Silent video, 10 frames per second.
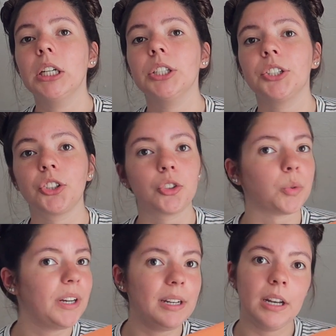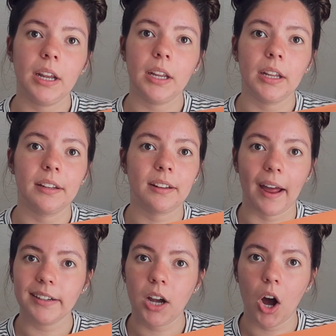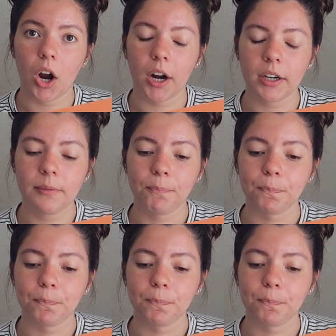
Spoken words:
Screen Sidecar.